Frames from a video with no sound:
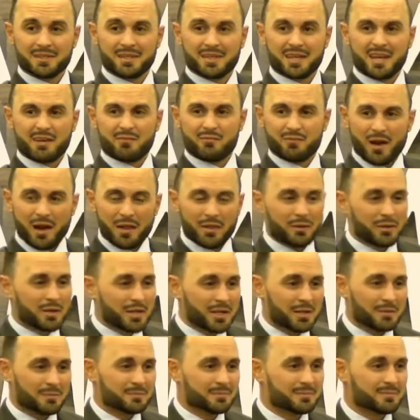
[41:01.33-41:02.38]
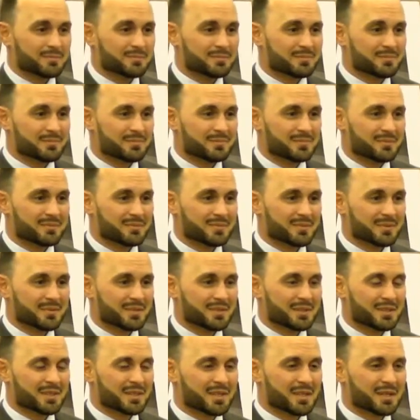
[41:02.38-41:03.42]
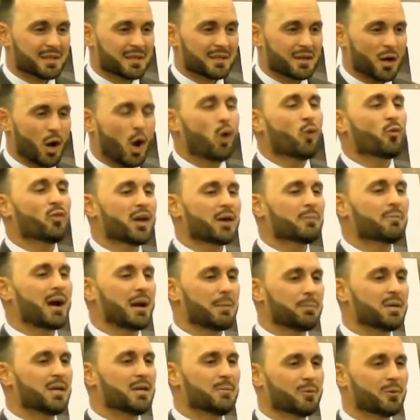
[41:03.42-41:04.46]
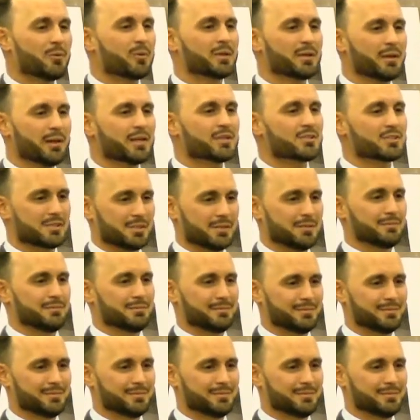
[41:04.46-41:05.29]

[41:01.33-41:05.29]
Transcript: and followed him. Oh, that my people would listen.